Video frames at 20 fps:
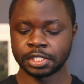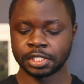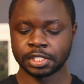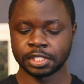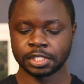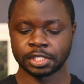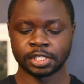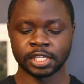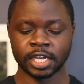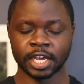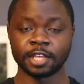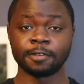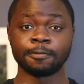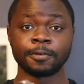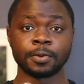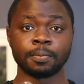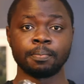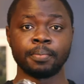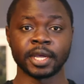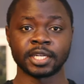they're
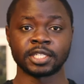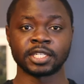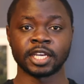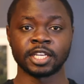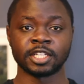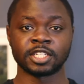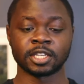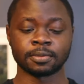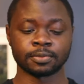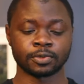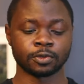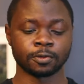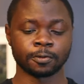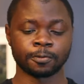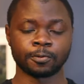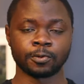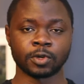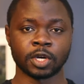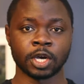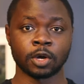even better in terms
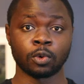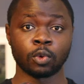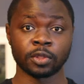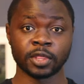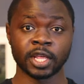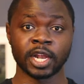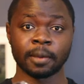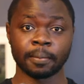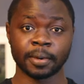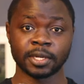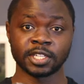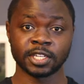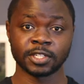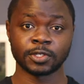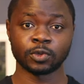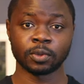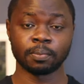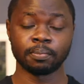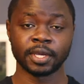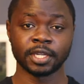of what the Lapatets
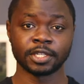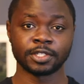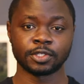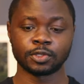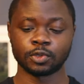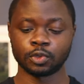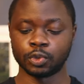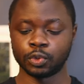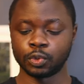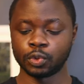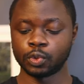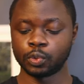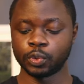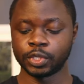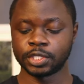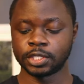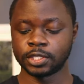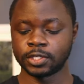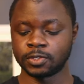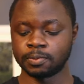were built to do,
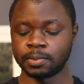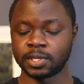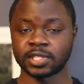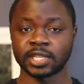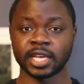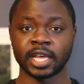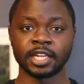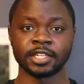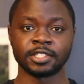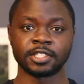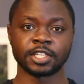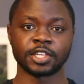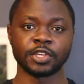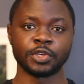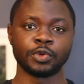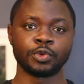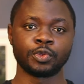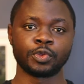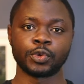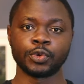which is basically taking
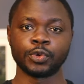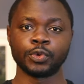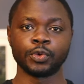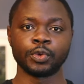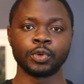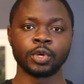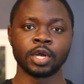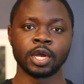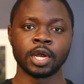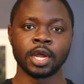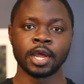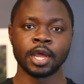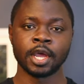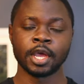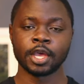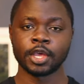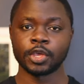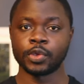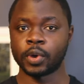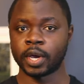you through
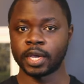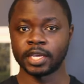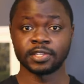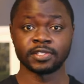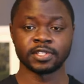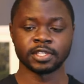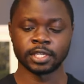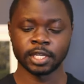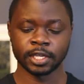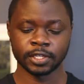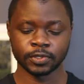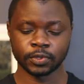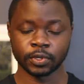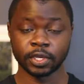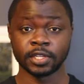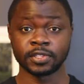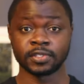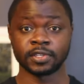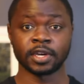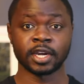your easy days, your
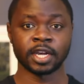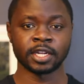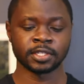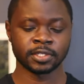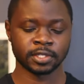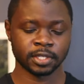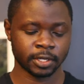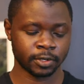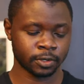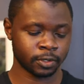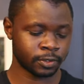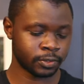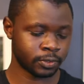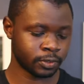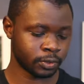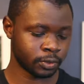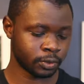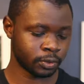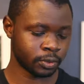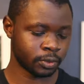easy runs, and
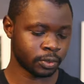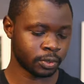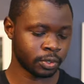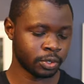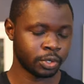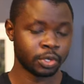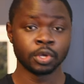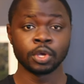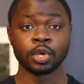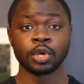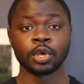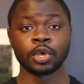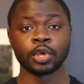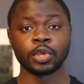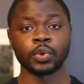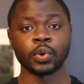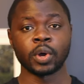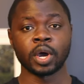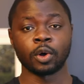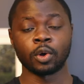also
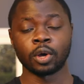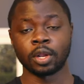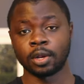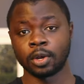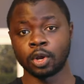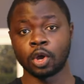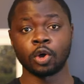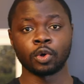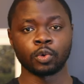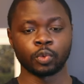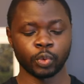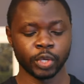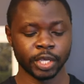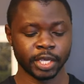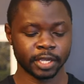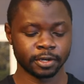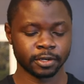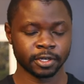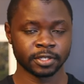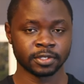your long
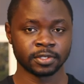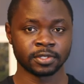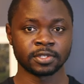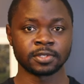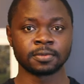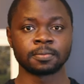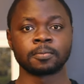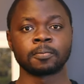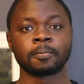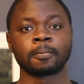weekend runs.